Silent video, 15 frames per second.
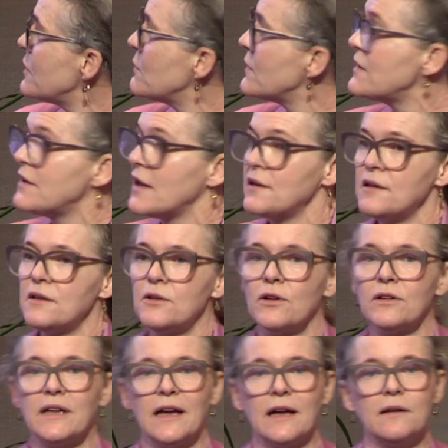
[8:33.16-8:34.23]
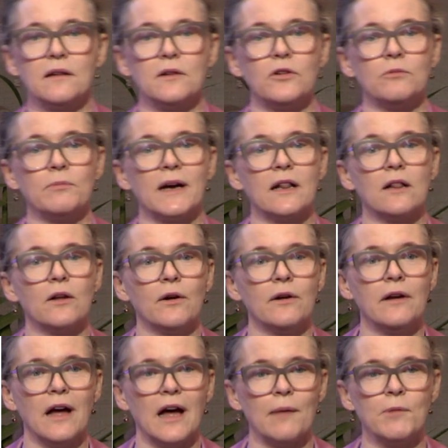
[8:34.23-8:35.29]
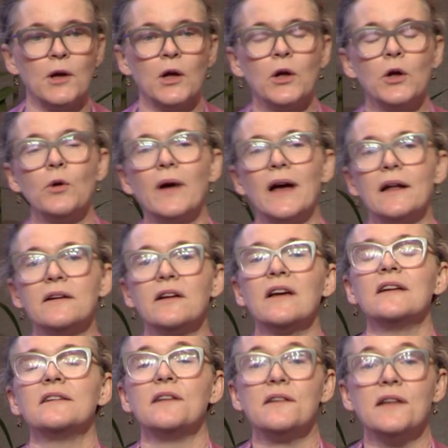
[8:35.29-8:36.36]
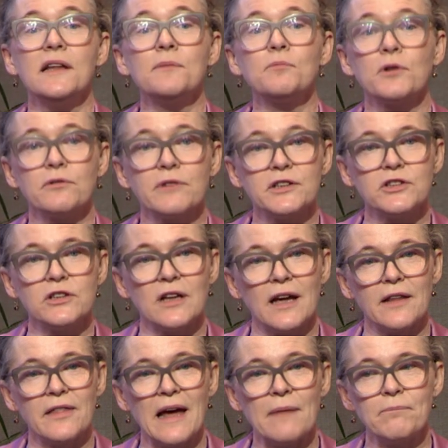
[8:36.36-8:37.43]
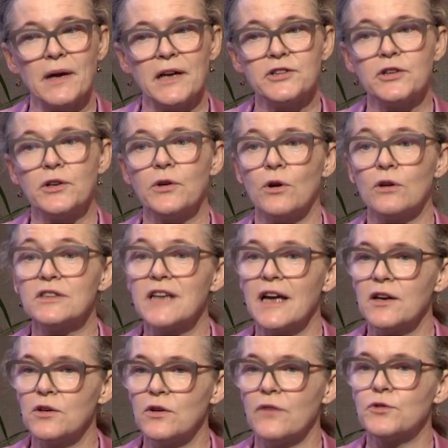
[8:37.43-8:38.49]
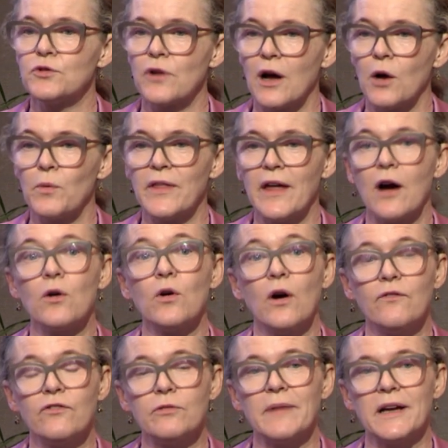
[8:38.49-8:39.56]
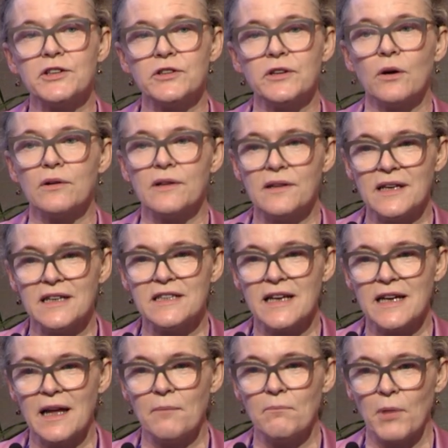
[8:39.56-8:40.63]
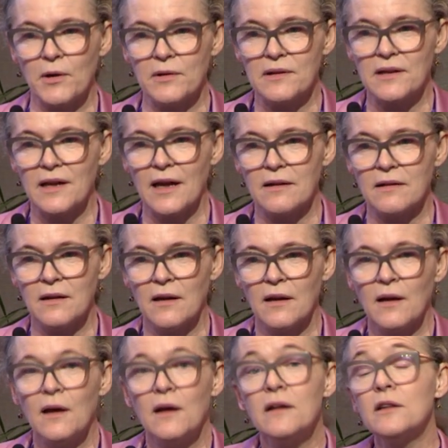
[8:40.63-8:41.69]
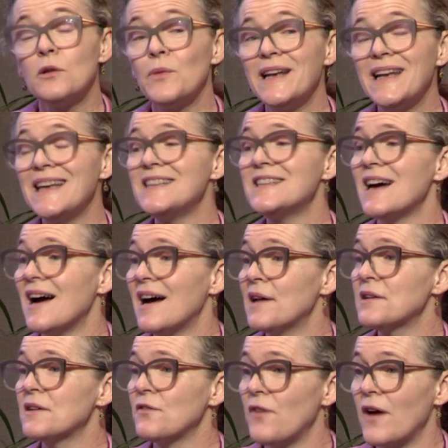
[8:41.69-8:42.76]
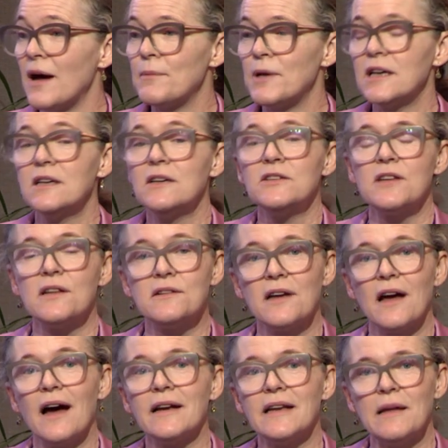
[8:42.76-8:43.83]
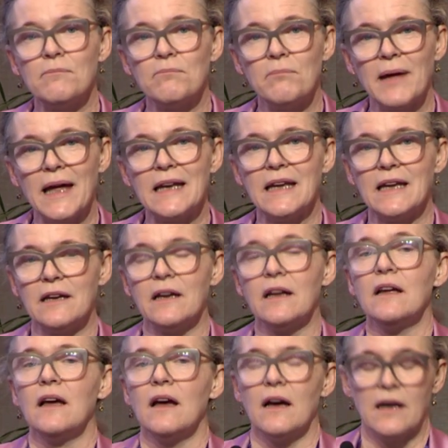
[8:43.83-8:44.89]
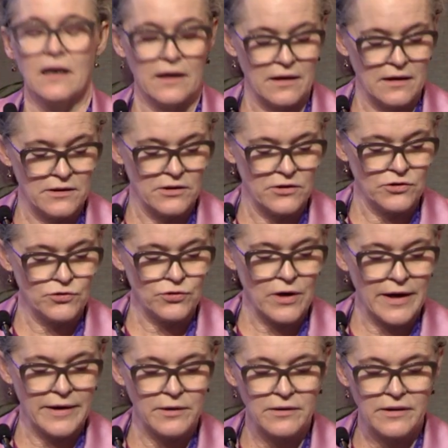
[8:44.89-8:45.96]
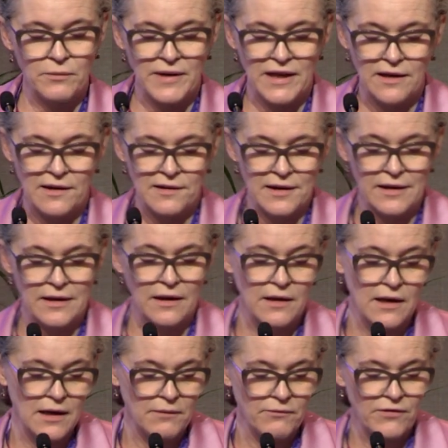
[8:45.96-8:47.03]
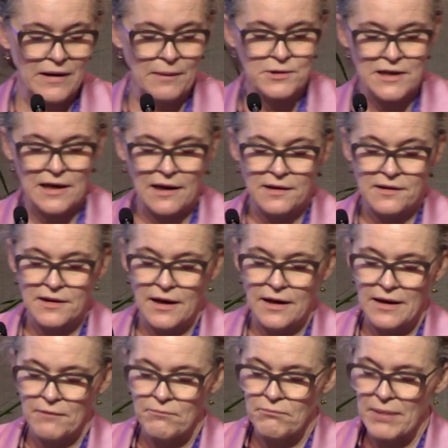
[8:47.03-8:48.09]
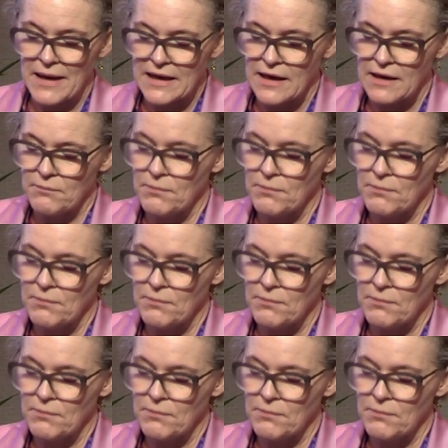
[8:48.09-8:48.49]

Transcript: who were censored on the enzalutamide alone arm who had disease progression like that patient who got taken off trial without confirmation on CT and bone scan. So we need to ask pharma to start embedding uh, trials. We need to start, um, pharma to uh, start embedding